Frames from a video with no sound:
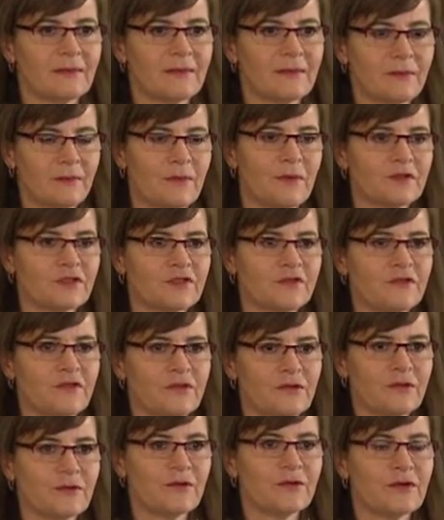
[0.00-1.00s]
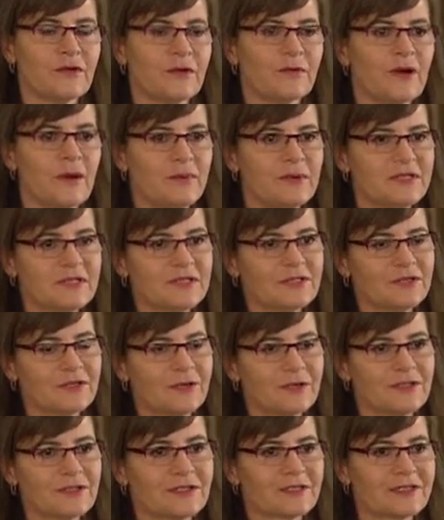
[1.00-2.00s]
most of you who are business
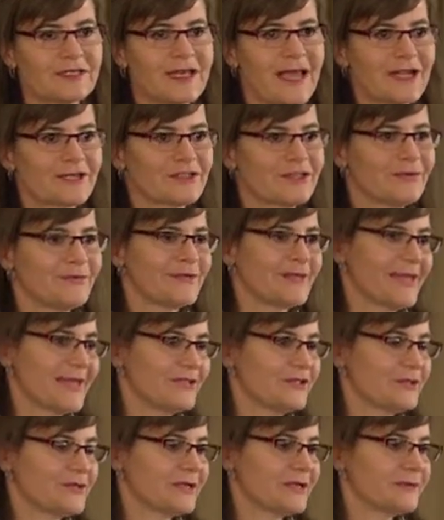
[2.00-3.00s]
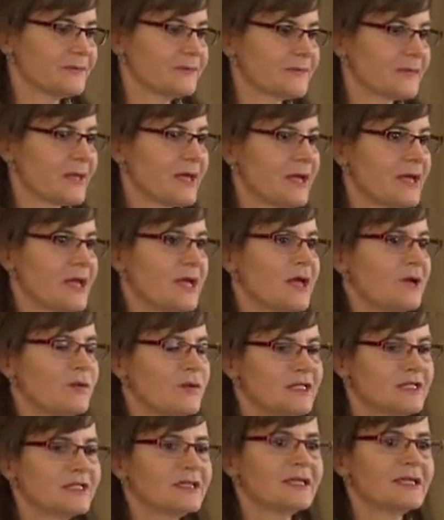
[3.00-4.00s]
owners can actually relate to it.
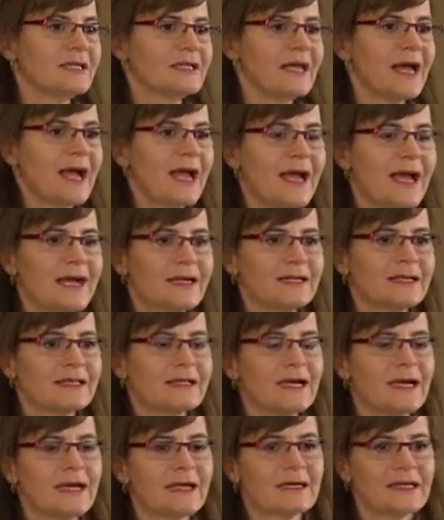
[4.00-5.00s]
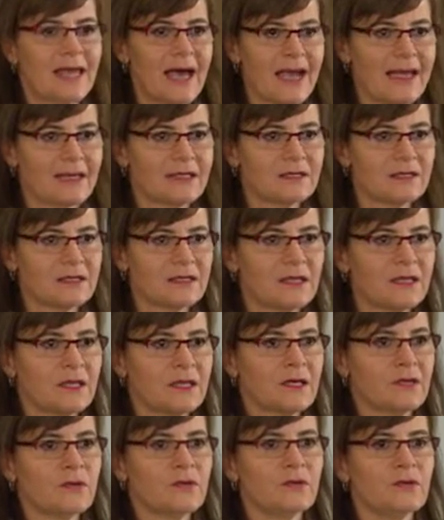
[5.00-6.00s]
Recently, I had a client
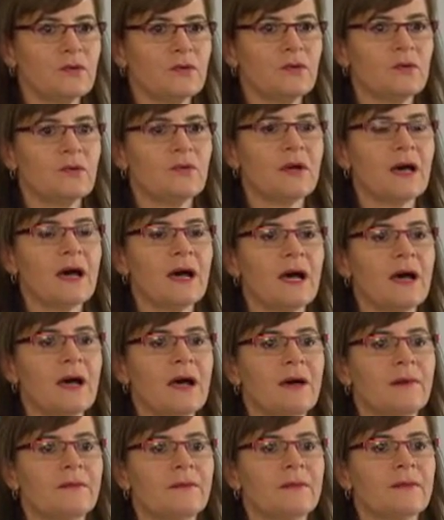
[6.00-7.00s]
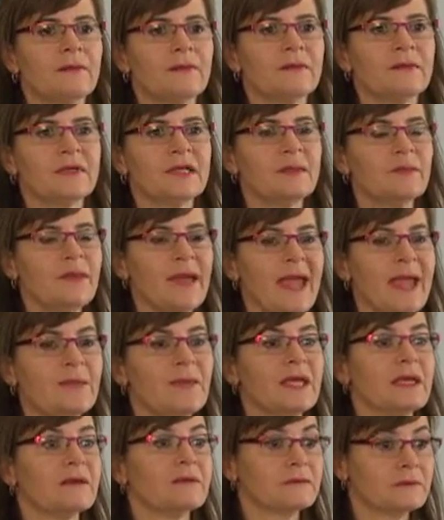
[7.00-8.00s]
who didn't pay
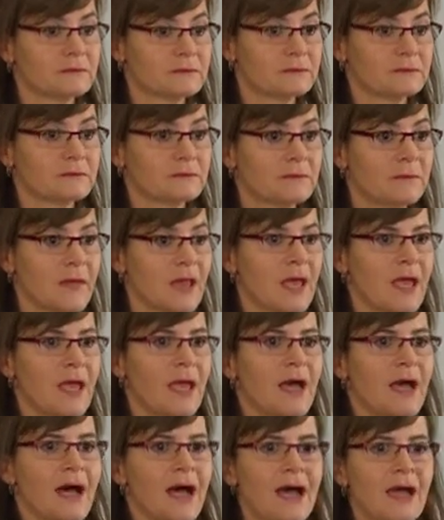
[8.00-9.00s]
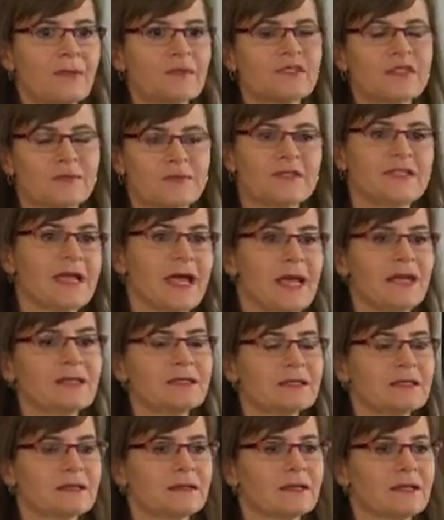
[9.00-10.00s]
me. I was
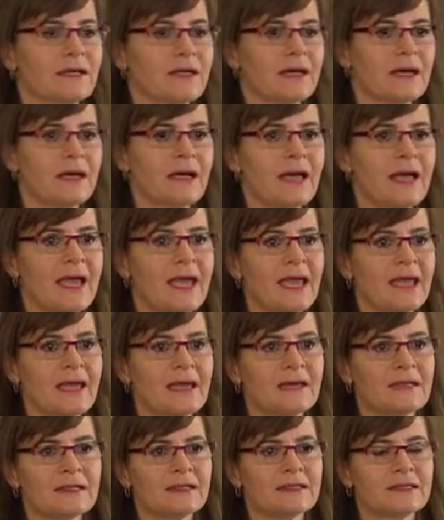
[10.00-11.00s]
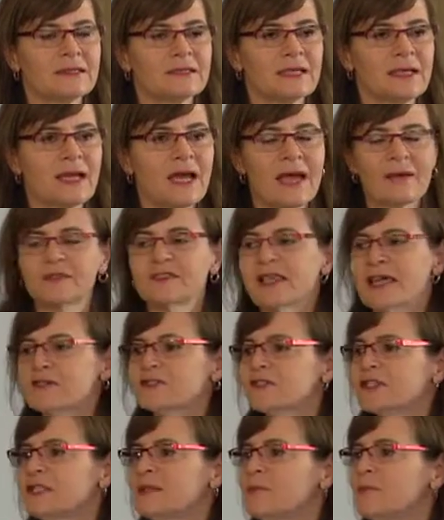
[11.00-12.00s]
upset, and I was
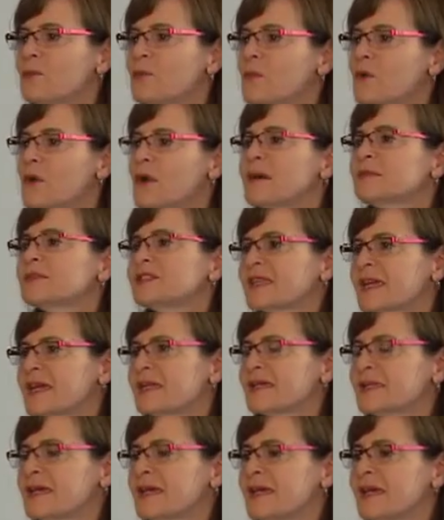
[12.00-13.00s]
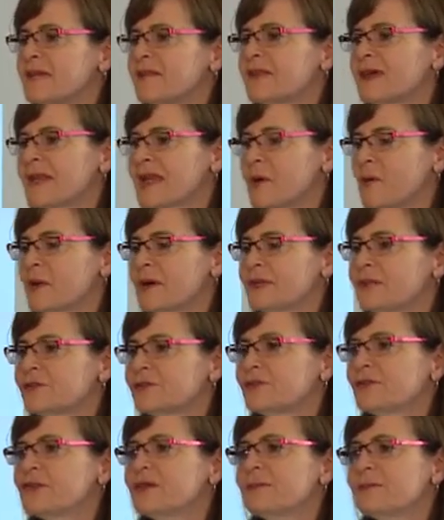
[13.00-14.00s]
actually more upset than I wanted
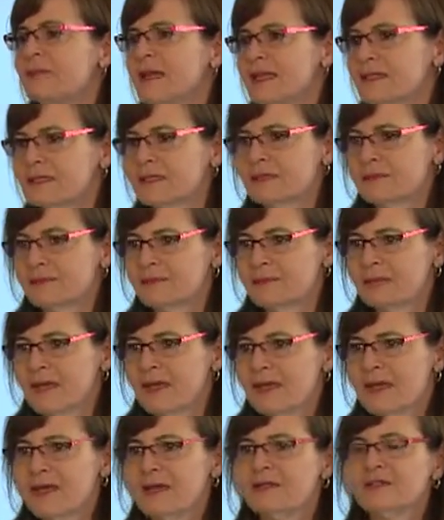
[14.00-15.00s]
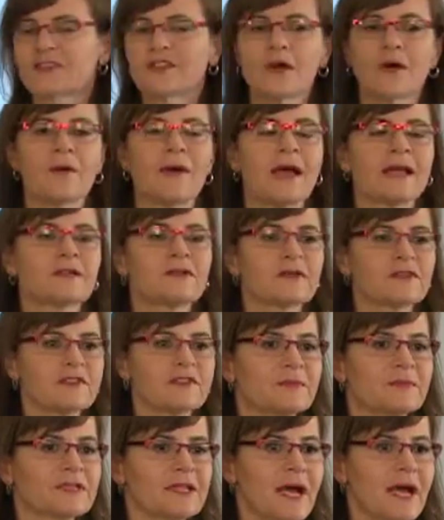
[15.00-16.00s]
to admit. So I took
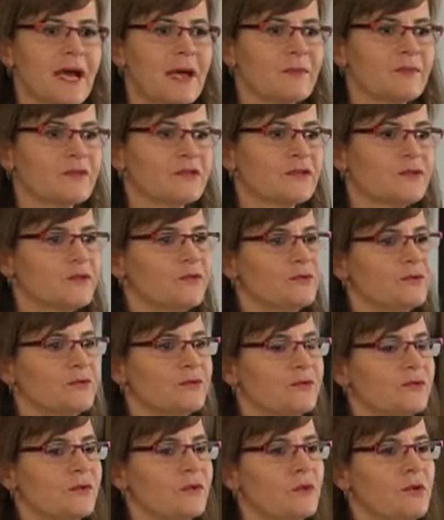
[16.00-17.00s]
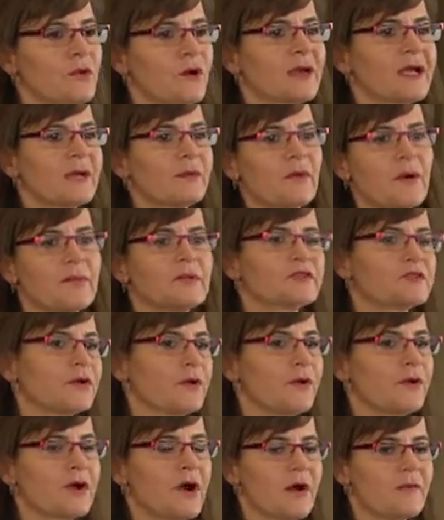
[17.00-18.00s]
time to look at what was
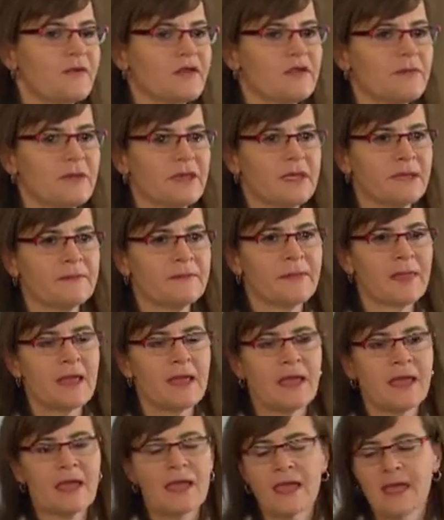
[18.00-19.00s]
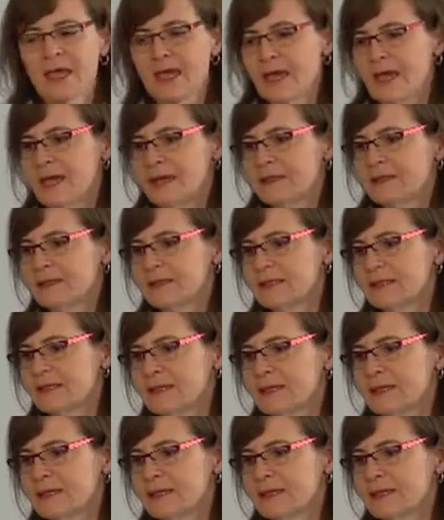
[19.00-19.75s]
going on with me and